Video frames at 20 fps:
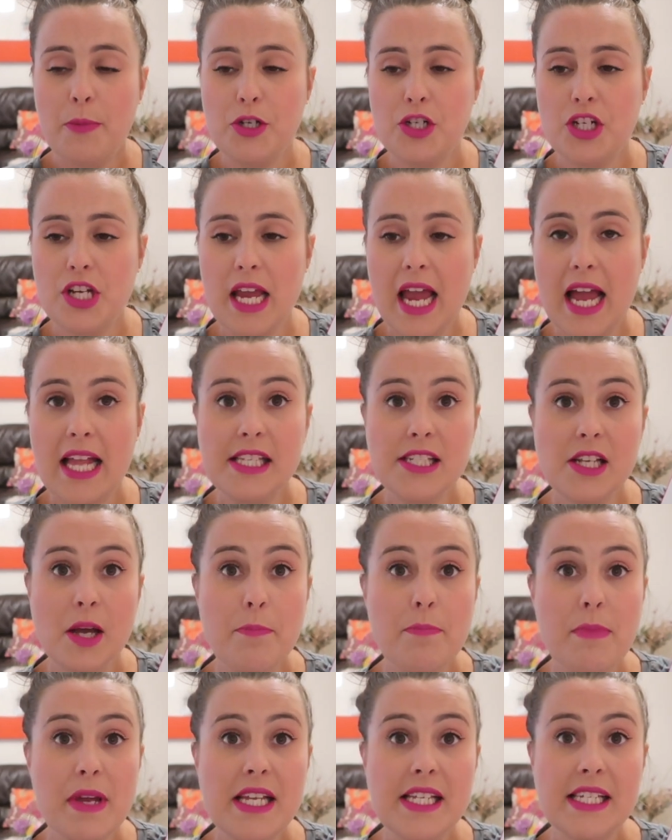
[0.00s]
But she ends
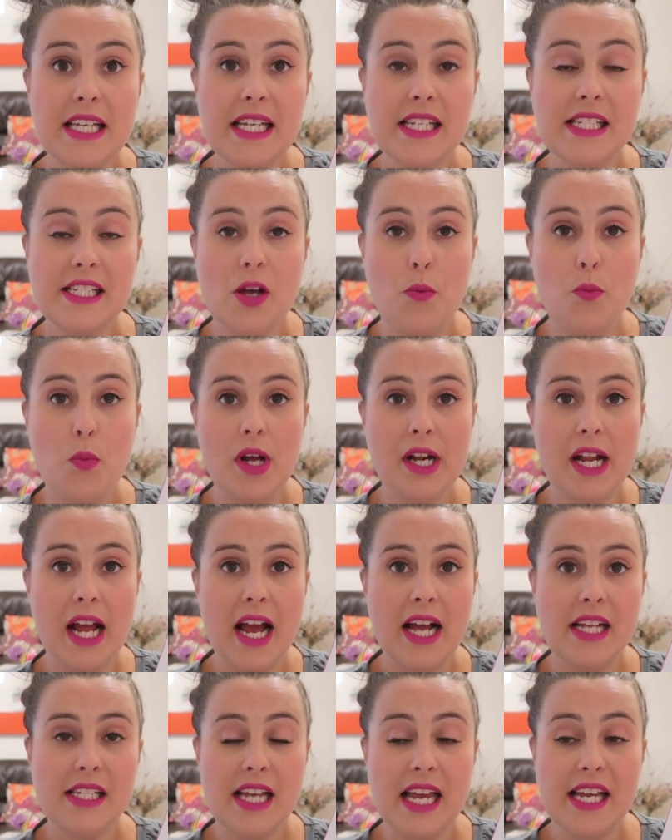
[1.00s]
up meeting someone
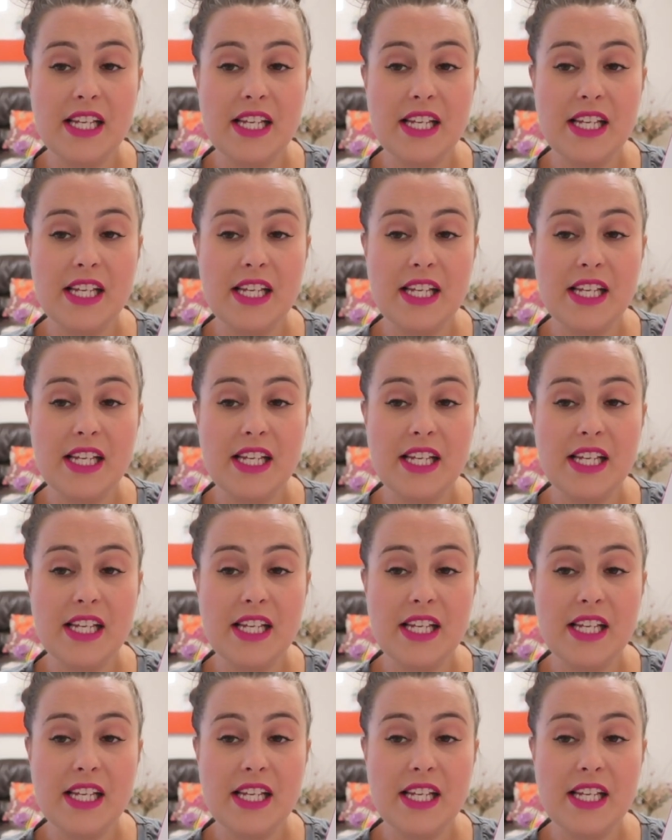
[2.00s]
at